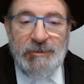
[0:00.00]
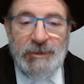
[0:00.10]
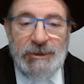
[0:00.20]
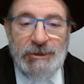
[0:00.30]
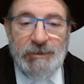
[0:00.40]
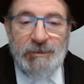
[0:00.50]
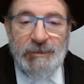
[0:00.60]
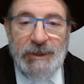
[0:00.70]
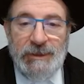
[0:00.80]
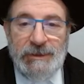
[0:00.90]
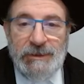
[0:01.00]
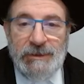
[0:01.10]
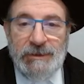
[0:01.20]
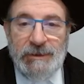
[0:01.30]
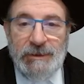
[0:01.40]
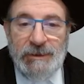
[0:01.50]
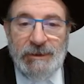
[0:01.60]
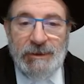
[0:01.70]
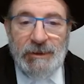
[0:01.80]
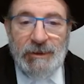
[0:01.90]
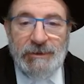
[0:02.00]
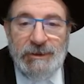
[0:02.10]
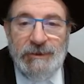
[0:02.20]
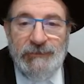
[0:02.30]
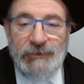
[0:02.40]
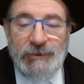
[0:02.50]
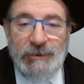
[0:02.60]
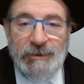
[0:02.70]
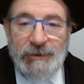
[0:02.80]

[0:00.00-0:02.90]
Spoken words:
bishop mates on d4.